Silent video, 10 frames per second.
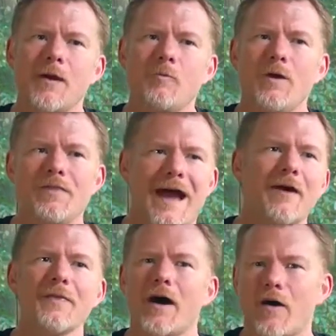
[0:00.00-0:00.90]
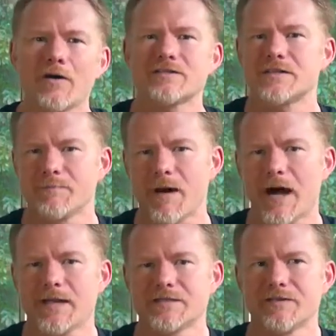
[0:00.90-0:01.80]
Without the hearts and
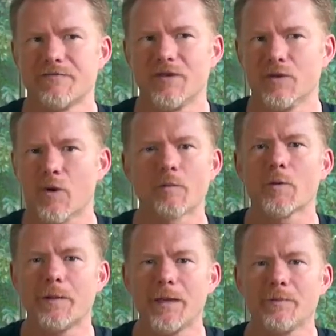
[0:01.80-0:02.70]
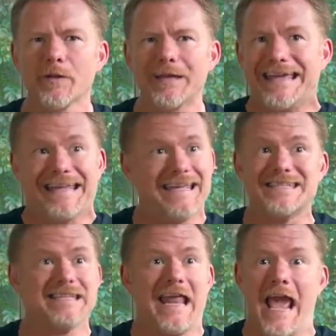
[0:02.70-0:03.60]
minds of the normal people, it
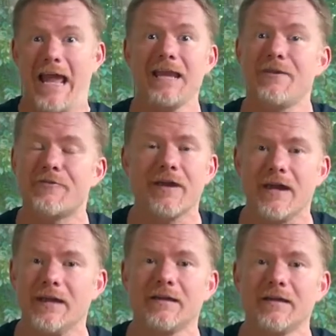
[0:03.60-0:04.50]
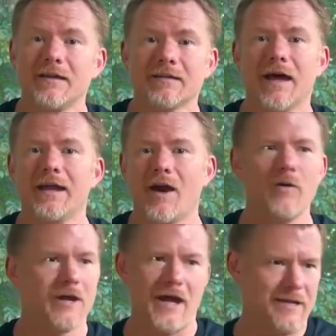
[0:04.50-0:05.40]
isn't anything. Like,
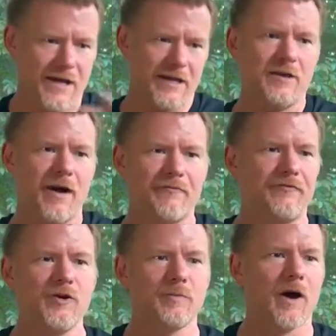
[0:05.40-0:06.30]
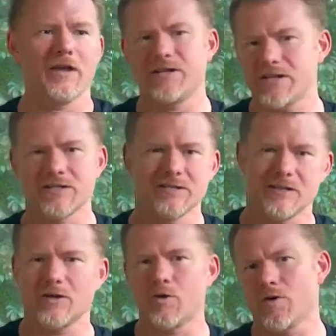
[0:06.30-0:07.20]
okay, now you have a few politicians
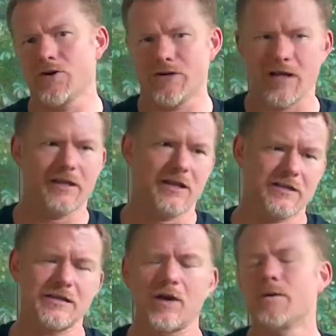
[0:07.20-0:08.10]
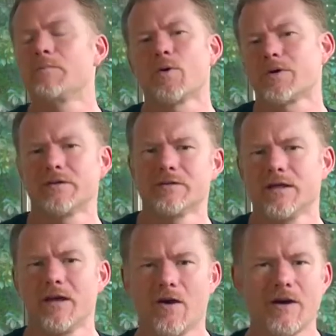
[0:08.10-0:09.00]
in a corner telling us how important
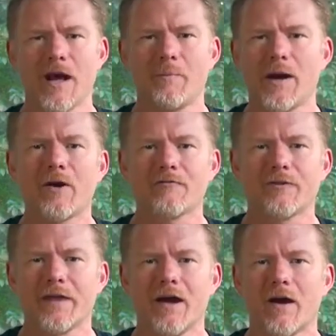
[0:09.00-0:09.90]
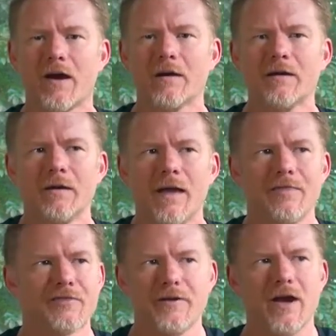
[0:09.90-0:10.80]
they are and how powerful they are,
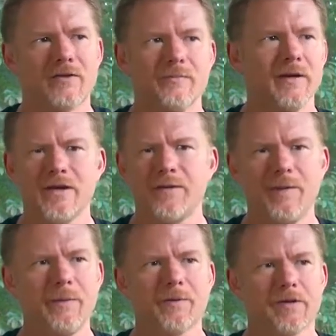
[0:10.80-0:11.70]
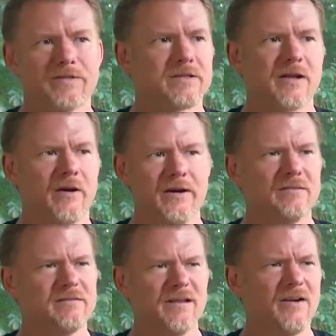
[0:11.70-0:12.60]
and 300 million people just
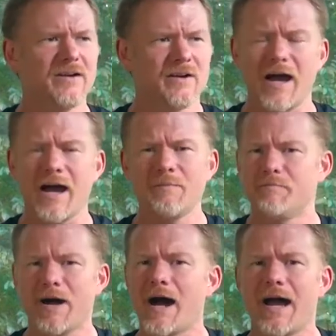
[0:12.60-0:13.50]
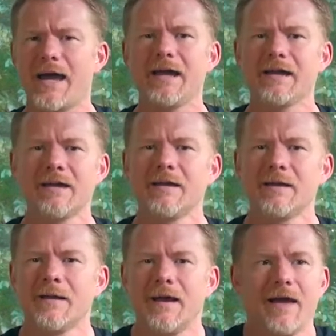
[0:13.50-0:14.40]
going, no, you're not, bye.
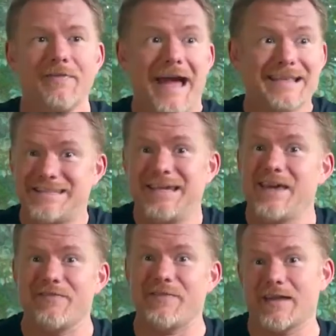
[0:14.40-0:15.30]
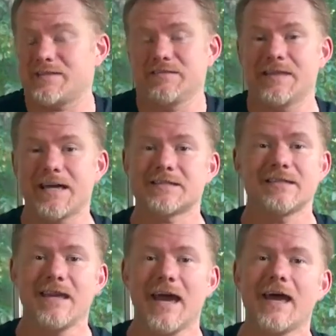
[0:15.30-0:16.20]
And that's it. That's
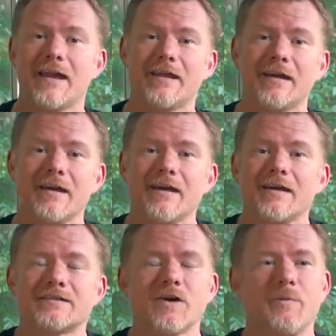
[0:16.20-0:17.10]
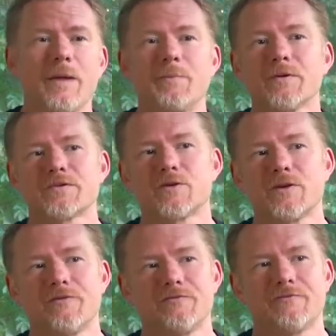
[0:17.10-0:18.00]
the end. So people
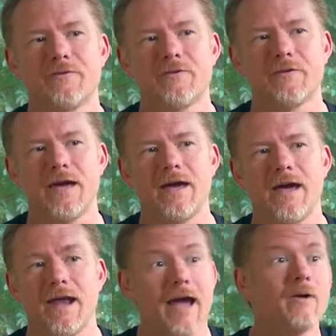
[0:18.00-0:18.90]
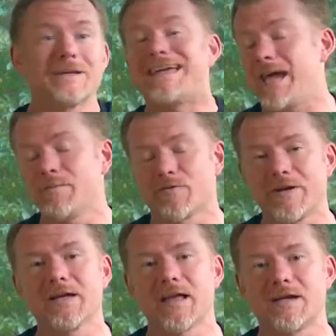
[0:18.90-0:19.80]
sort of, and I only came to
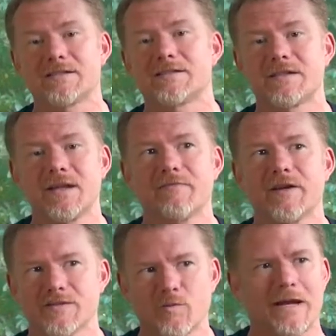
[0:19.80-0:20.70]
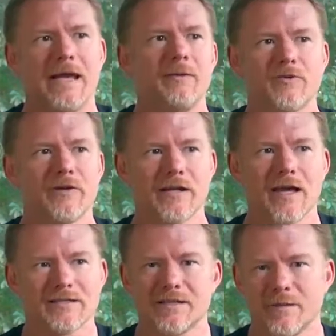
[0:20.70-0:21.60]
realize the significance when I came to
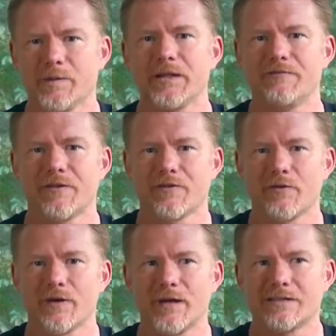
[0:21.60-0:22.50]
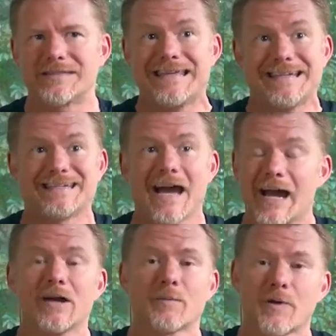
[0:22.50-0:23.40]
realize that the belief in authority is the
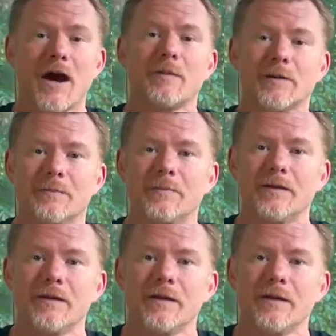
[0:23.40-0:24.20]
entire problem.